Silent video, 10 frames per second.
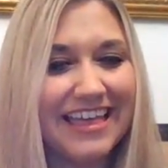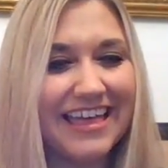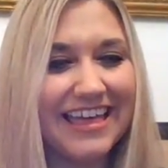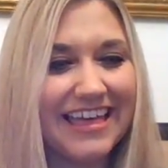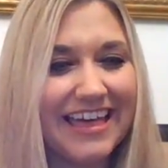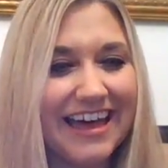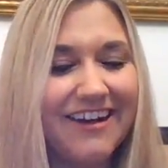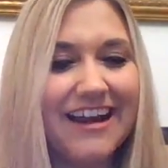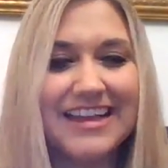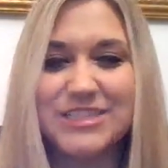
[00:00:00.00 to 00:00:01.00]
All
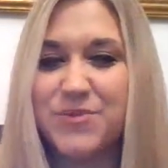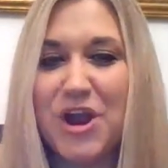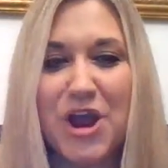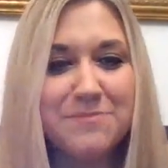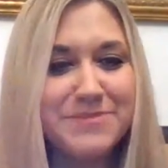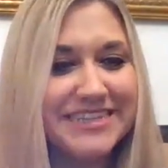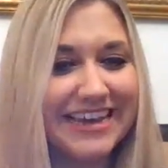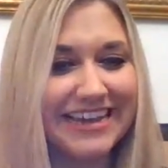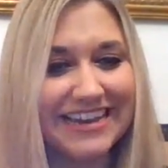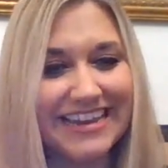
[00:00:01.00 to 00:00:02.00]
right, you're up to
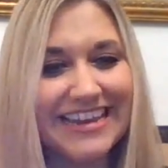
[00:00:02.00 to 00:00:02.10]
date.